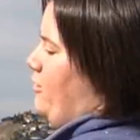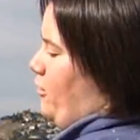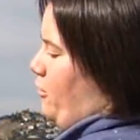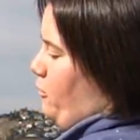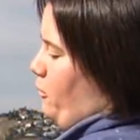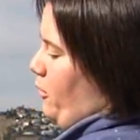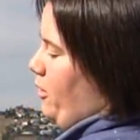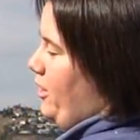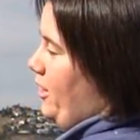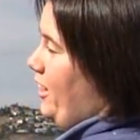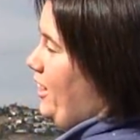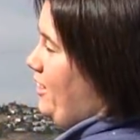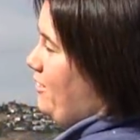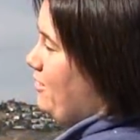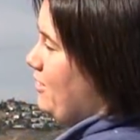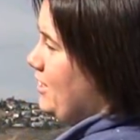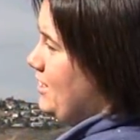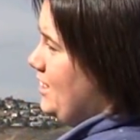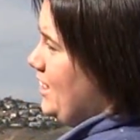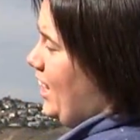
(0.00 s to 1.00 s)
reward
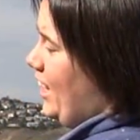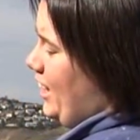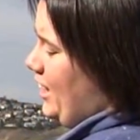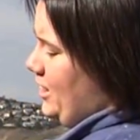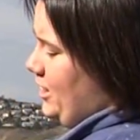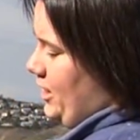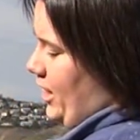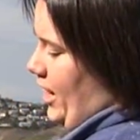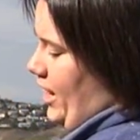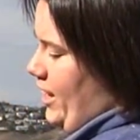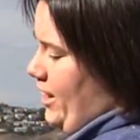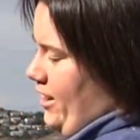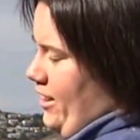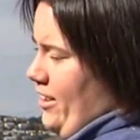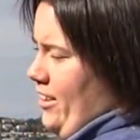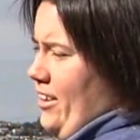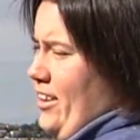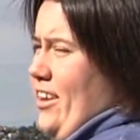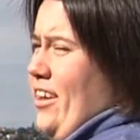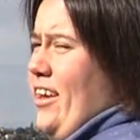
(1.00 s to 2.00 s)
even the slightest shake,
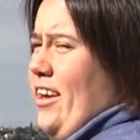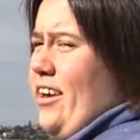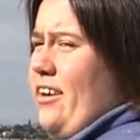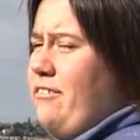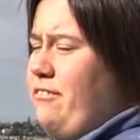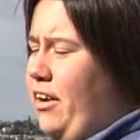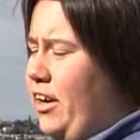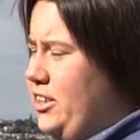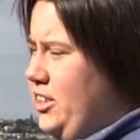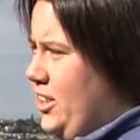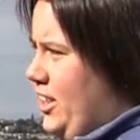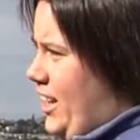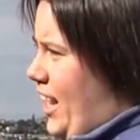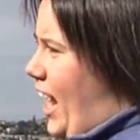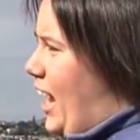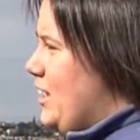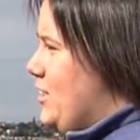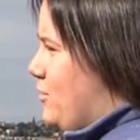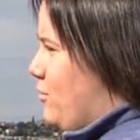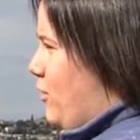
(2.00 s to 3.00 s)

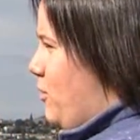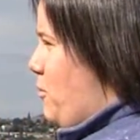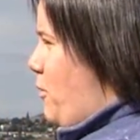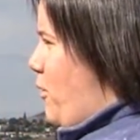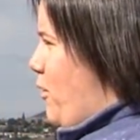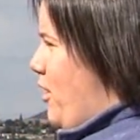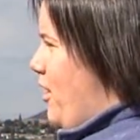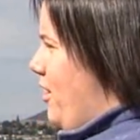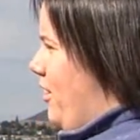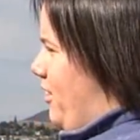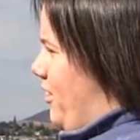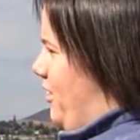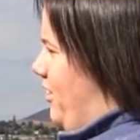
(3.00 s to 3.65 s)
eventually ask for more,